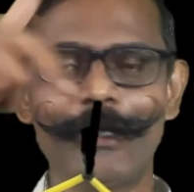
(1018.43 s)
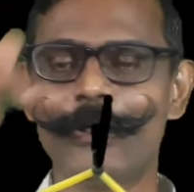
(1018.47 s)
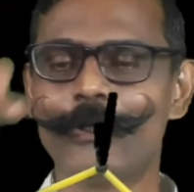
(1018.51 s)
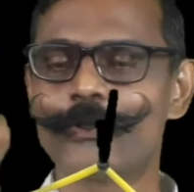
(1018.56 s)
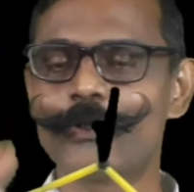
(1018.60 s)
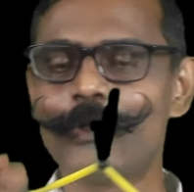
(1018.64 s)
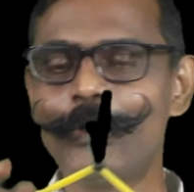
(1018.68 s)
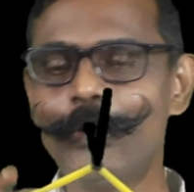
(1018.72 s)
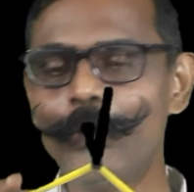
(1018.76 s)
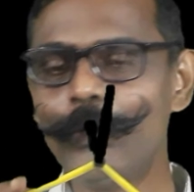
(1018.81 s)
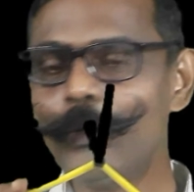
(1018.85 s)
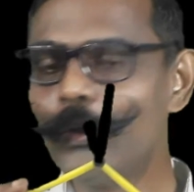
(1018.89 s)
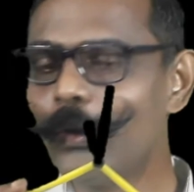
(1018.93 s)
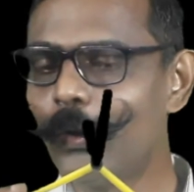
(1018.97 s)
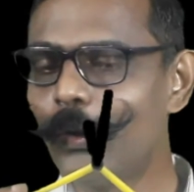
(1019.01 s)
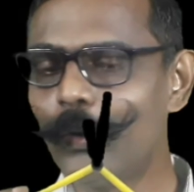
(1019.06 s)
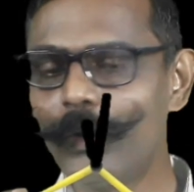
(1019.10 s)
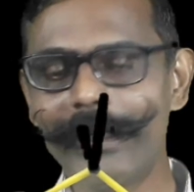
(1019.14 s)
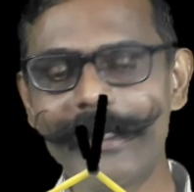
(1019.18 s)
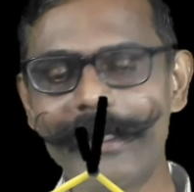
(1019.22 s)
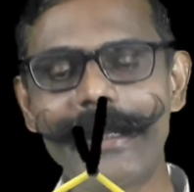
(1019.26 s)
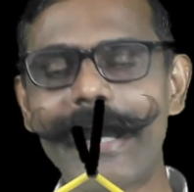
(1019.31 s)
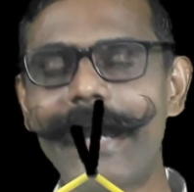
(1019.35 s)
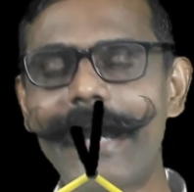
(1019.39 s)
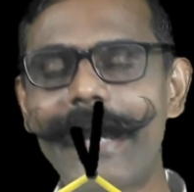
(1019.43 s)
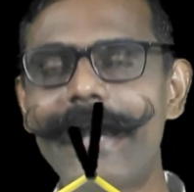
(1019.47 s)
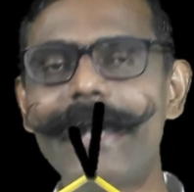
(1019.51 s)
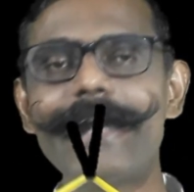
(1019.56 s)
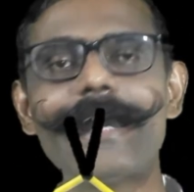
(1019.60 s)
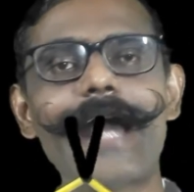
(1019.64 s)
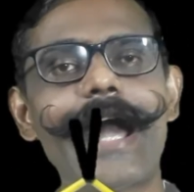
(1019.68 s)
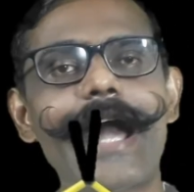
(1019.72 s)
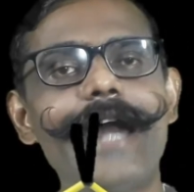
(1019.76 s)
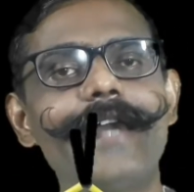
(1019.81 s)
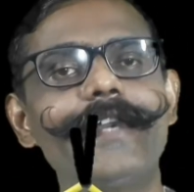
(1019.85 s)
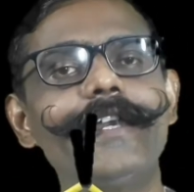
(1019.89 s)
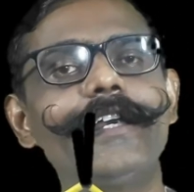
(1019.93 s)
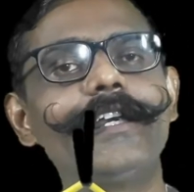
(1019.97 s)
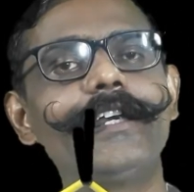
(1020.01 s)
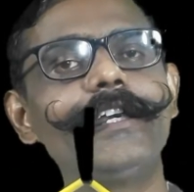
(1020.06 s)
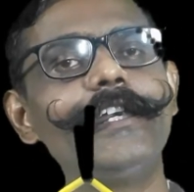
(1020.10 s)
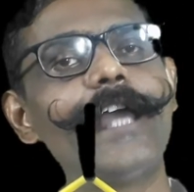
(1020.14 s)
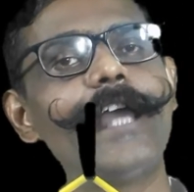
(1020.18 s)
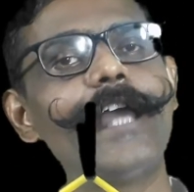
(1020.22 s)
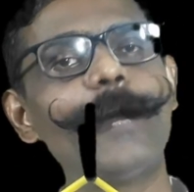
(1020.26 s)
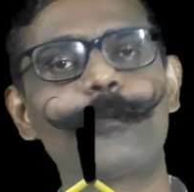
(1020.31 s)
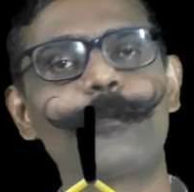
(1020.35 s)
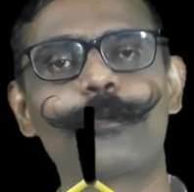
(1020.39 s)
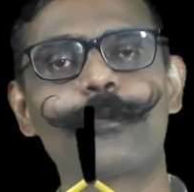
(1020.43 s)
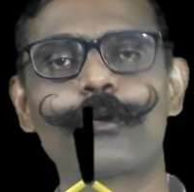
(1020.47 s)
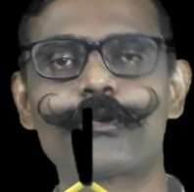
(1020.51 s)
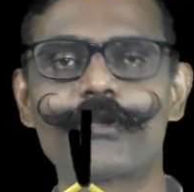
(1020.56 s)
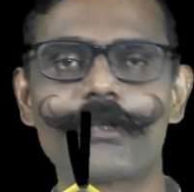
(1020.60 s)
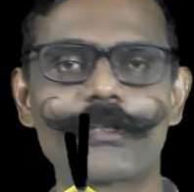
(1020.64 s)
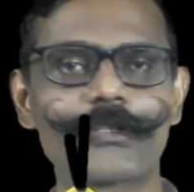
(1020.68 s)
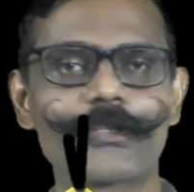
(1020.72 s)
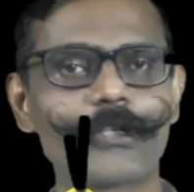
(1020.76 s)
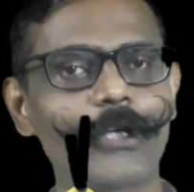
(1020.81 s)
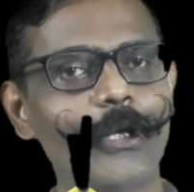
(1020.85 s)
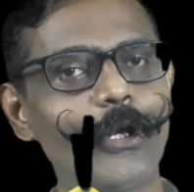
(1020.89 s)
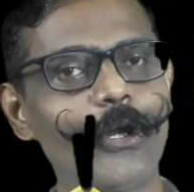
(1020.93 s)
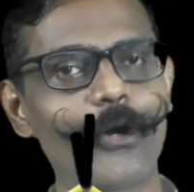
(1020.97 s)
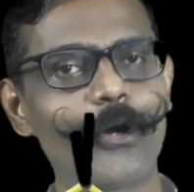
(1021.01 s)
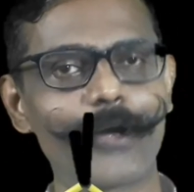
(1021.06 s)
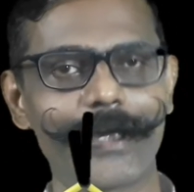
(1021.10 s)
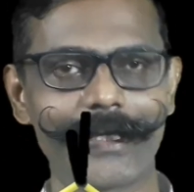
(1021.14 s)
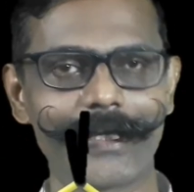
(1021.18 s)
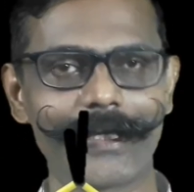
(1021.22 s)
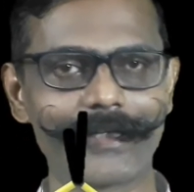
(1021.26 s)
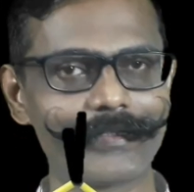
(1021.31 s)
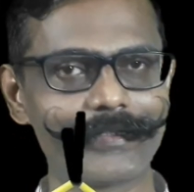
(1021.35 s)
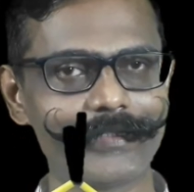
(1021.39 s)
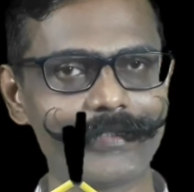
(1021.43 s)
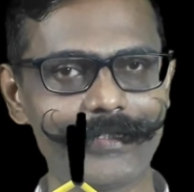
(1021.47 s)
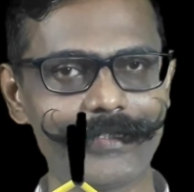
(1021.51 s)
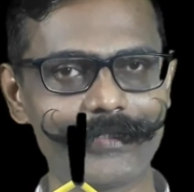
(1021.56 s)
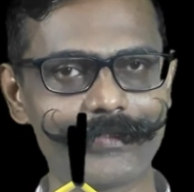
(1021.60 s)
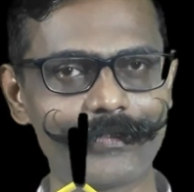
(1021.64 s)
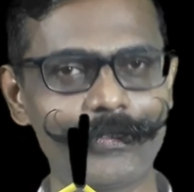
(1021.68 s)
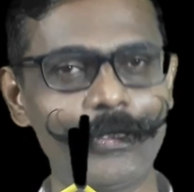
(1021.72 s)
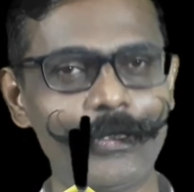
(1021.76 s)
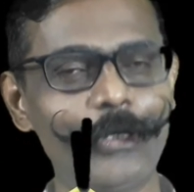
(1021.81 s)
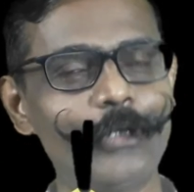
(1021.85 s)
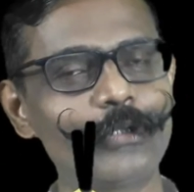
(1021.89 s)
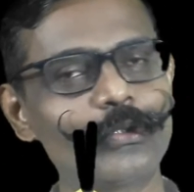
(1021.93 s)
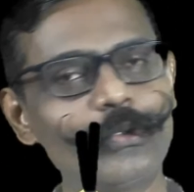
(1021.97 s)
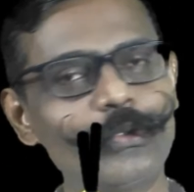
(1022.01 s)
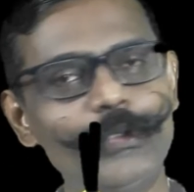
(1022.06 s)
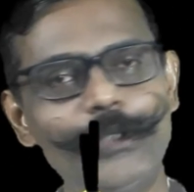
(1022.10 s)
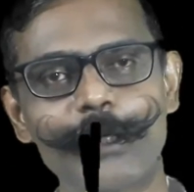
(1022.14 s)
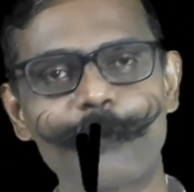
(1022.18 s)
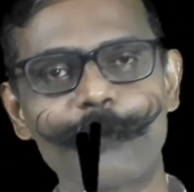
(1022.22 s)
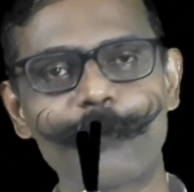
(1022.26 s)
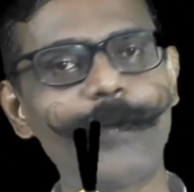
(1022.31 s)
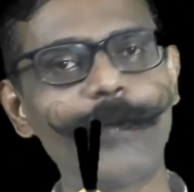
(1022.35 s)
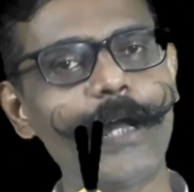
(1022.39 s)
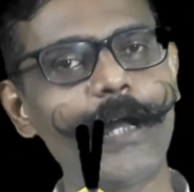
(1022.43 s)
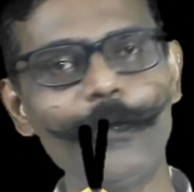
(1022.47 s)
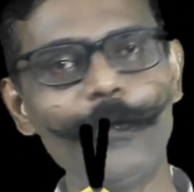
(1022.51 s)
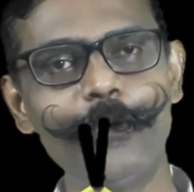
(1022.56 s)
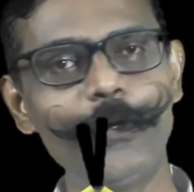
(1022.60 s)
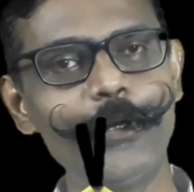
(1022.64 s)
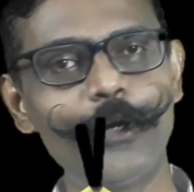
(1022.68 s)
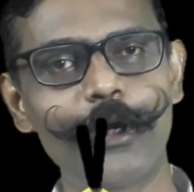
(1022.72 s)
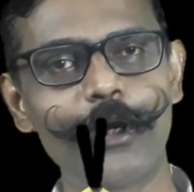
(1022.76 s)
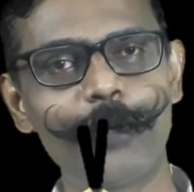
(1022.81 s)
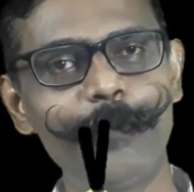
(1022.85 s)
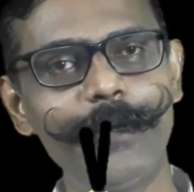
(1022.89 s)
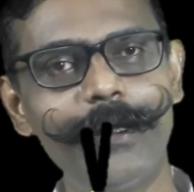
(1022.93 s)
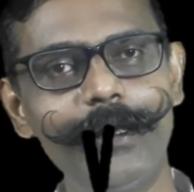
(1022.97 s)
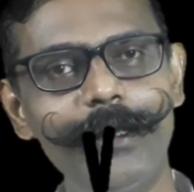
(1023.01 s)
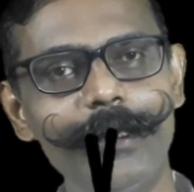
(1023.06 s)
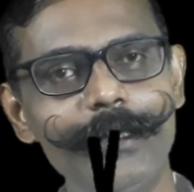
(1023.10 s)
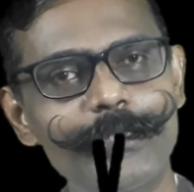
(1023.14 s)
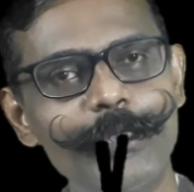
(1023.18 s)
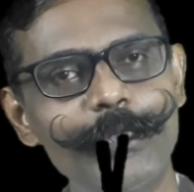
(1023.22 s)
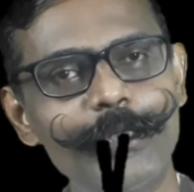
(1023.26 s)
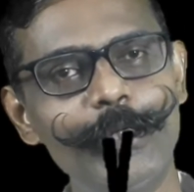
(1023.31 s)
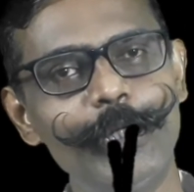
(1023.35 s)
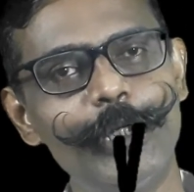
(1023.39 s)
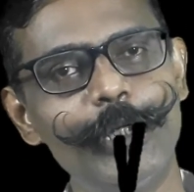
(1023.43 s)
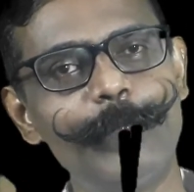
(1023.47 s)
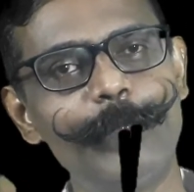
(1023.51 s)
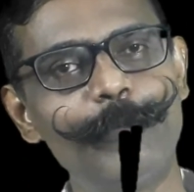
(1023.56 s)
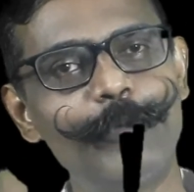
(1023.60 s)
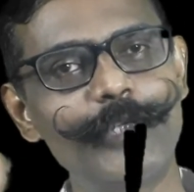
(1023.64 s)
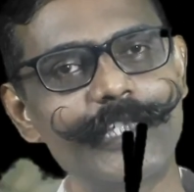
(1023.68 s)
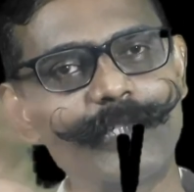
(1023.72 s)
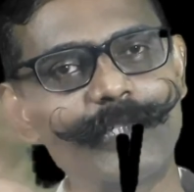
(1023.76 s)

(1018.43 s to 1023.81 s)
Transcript: So no ligand directly approaches along axis. So here 5d orbitals, if we